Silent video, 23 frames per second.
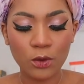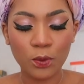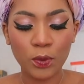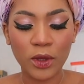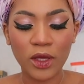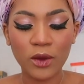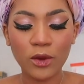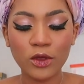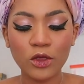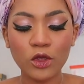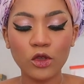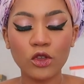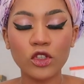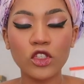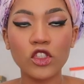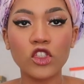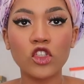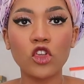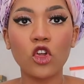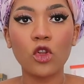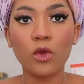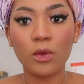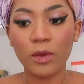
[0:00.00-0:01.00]
Be with your
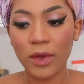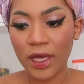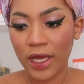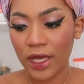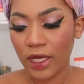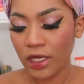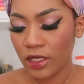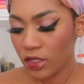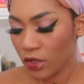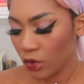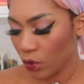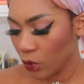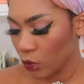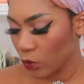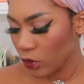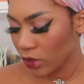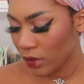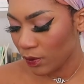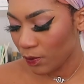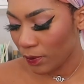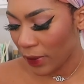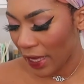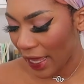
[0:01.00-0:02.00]
soulmate
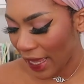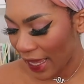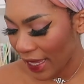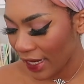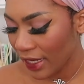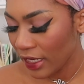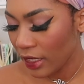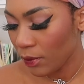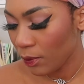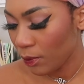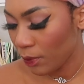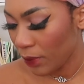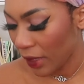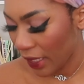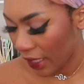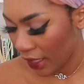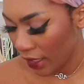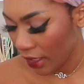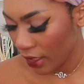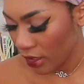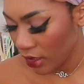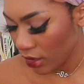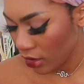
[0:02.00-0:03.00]
who's bad in
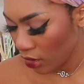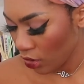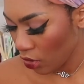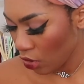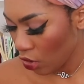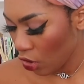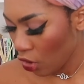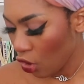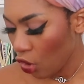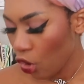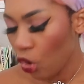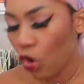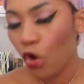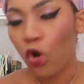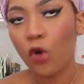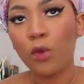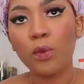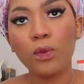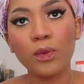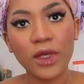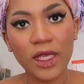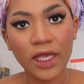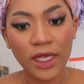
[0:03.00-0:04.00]
bed,
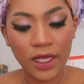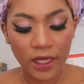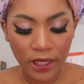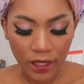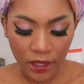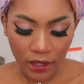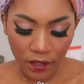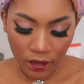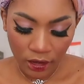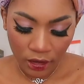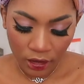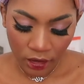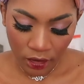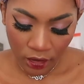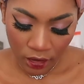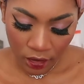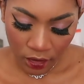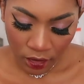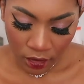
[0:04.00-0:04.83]
or be